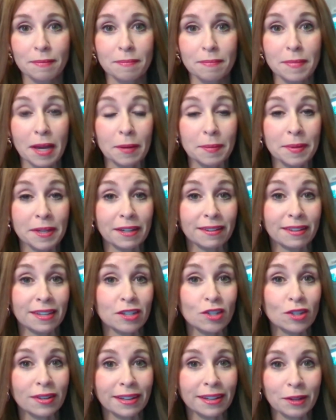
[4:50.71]
Maybe
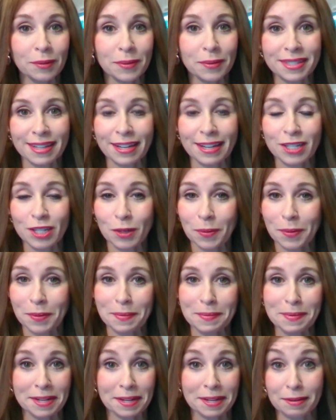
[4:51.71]
initially it was that you
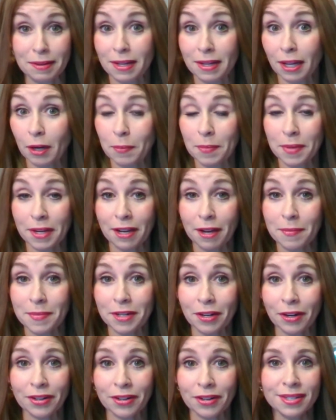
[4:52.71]
were going to become a
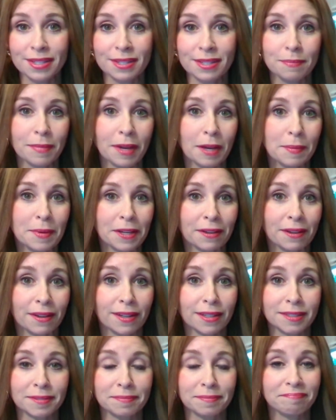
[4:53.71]
nurse, maybe
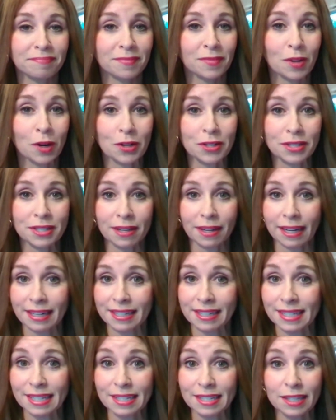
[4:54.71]
a nurse
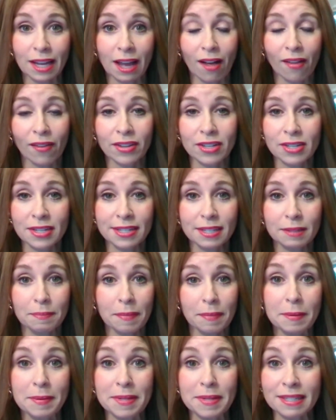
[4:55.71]
anesthesiologist,
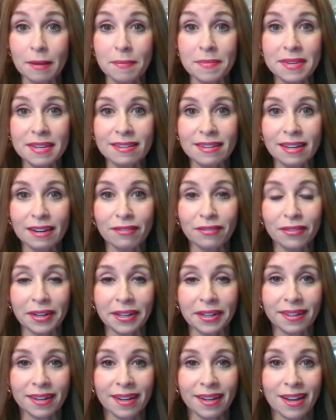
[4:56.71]
maybe something
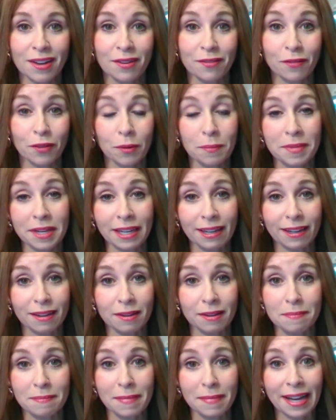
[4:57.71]
different. For
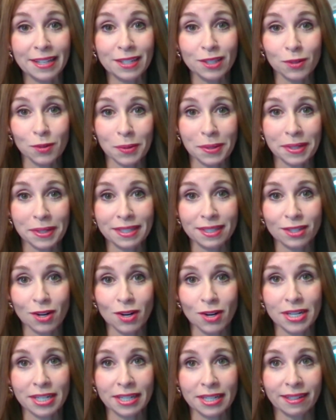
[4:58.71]
me, my story
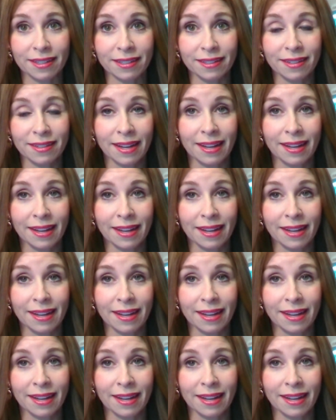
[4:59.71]
started